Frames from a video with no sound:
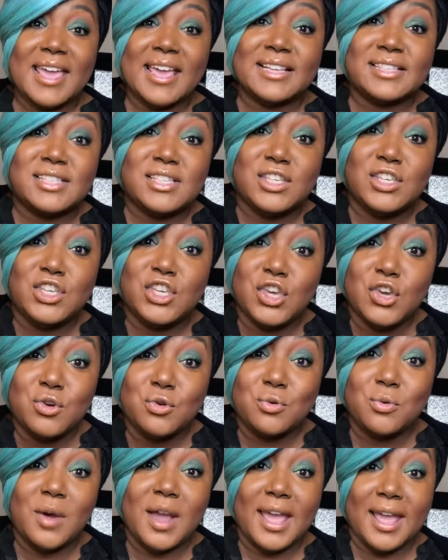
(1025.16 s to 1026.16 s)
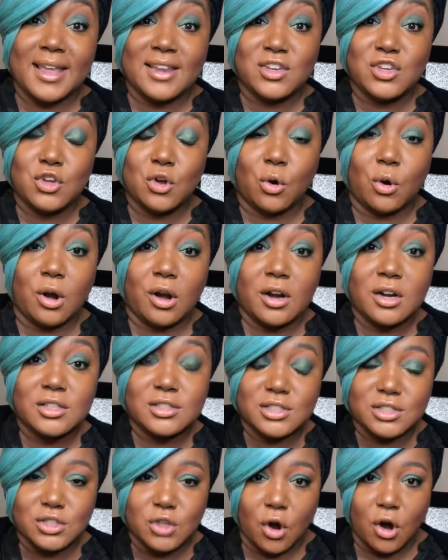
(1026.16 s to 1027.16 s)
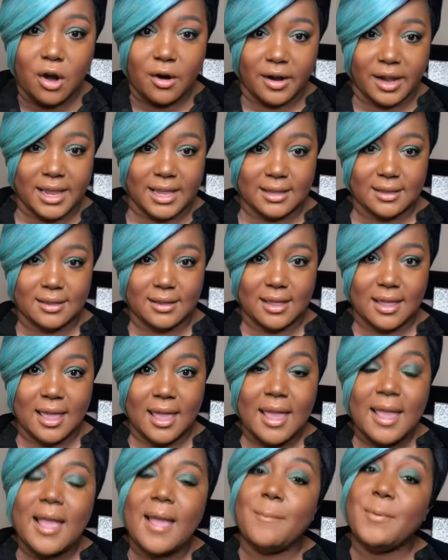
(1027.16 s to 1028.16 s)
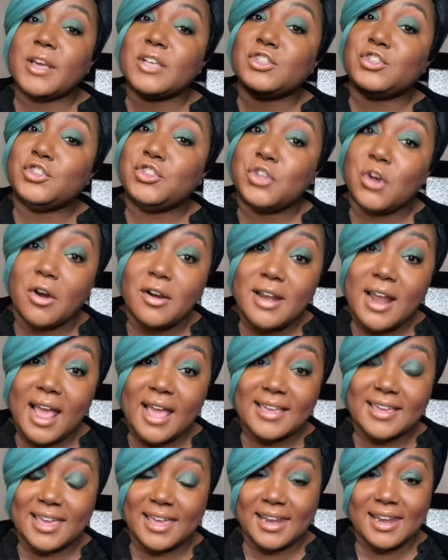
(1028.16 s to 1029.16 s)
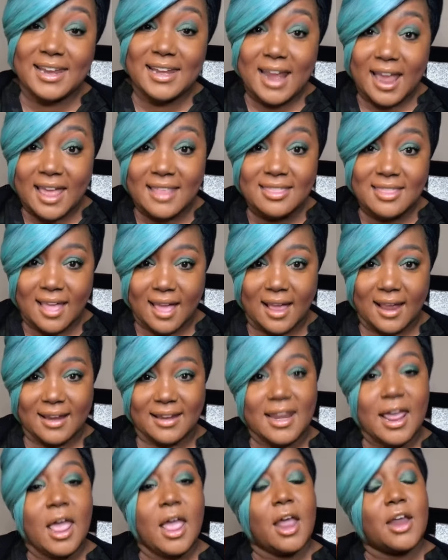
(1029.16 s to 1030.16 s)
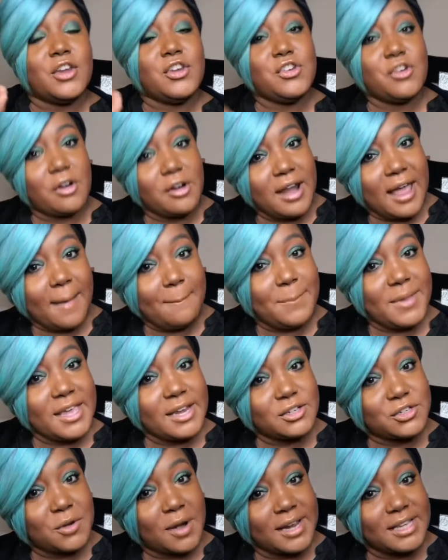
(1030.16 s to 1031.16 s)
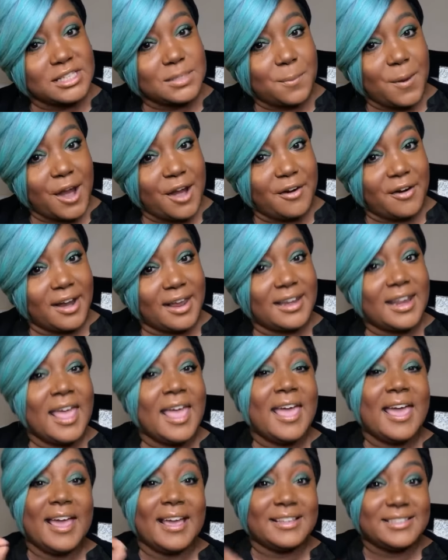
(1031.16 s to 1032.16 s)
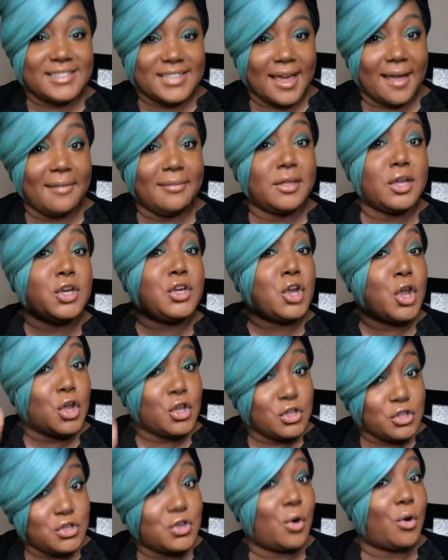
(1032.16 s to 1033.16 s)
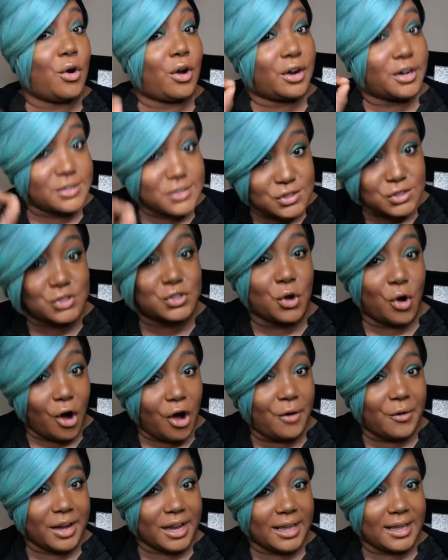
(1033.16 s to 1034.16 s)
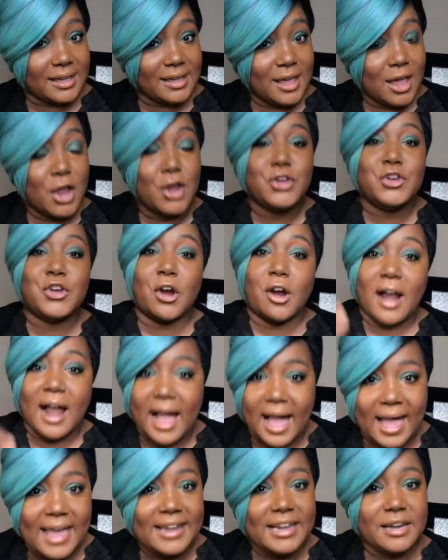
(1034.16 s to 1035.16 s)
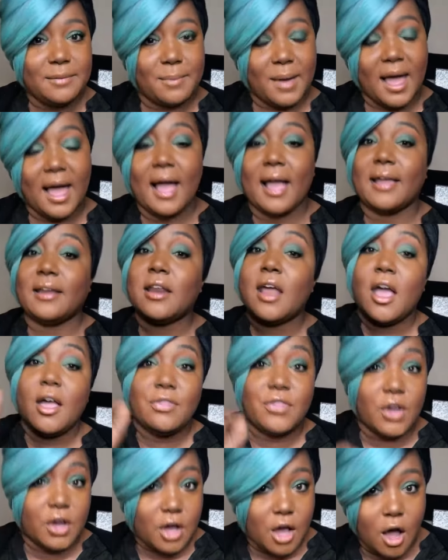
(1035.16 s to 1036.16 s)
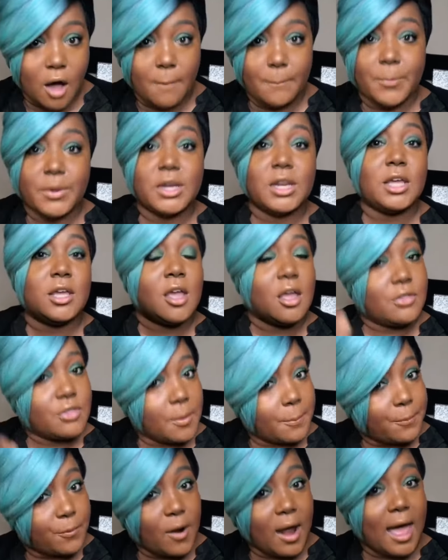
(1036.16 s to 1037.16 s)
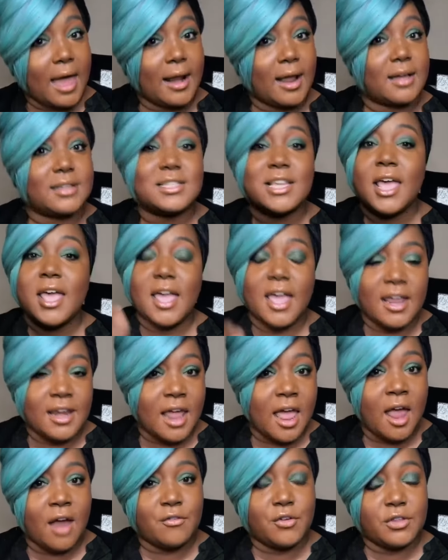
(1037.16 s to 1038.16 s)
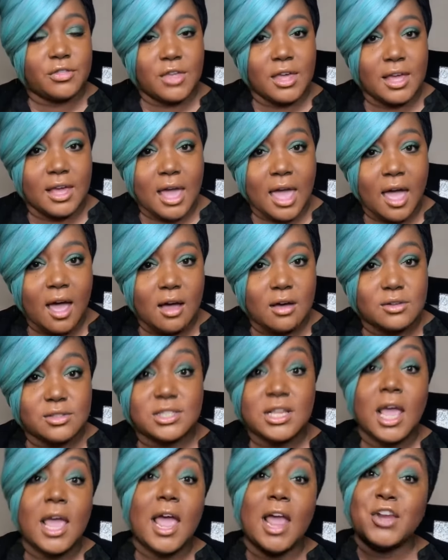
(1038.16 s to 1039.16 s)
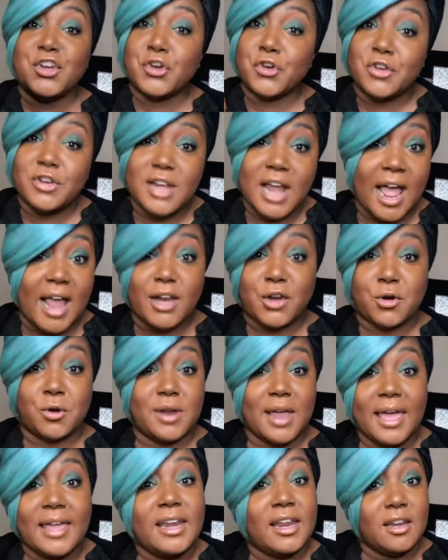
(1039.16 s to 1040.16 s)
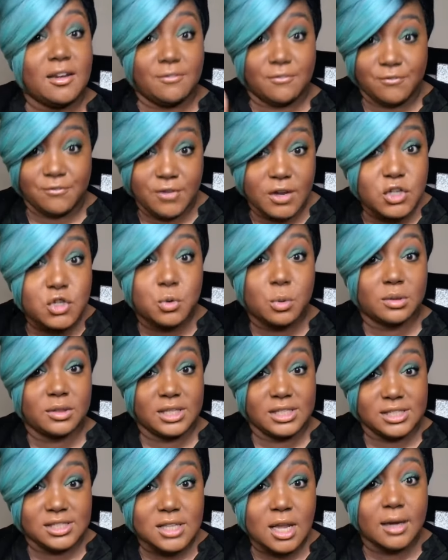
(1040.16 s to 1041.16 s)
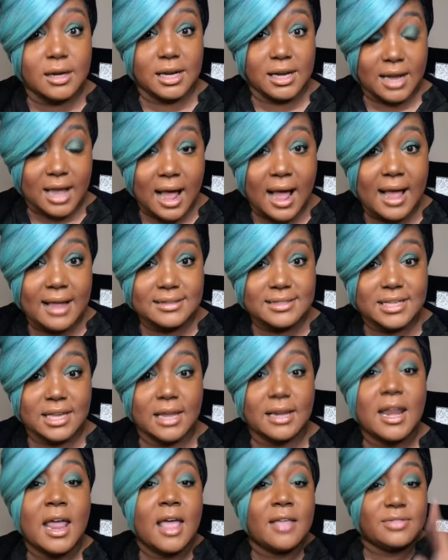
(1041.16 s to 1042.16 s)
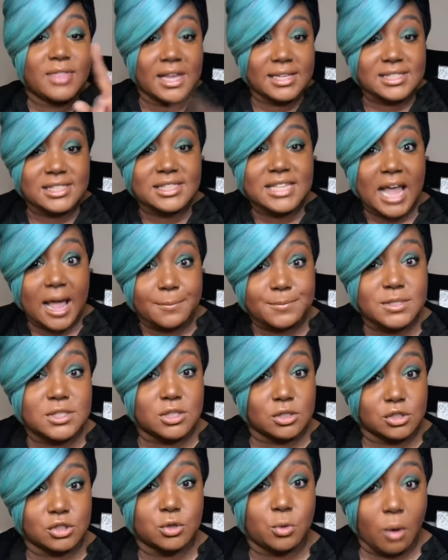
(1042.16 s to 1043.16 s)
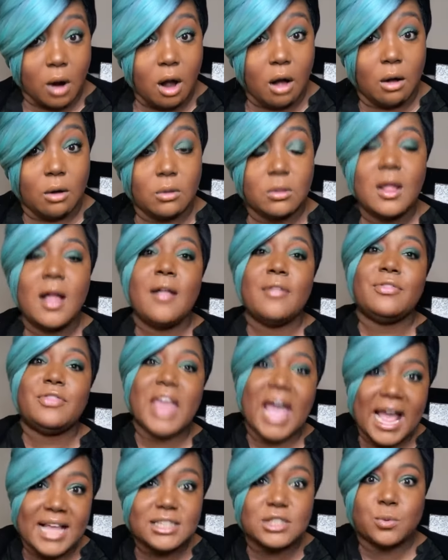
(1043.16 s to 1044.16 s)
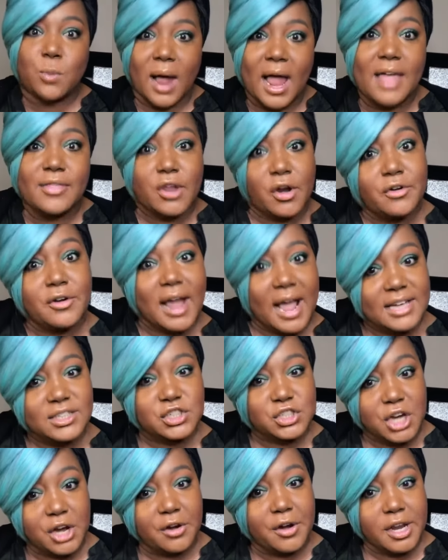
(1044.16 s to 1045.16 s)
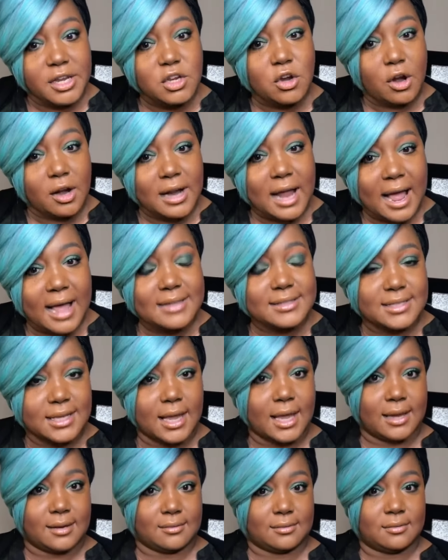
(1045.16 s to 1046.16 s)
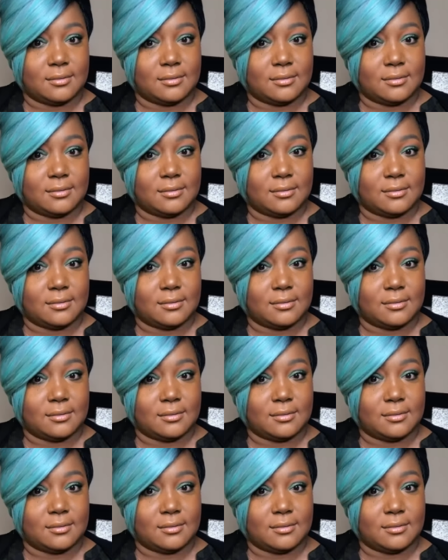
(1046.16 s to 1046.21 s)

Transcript: it's you and your story. And because you're not getting online and you're not being transparent and telling your story, you're hiding behind the company, the product, and everything else. And you're not creating visually stunning content that stops the scroll. That's why they're not sharing your content.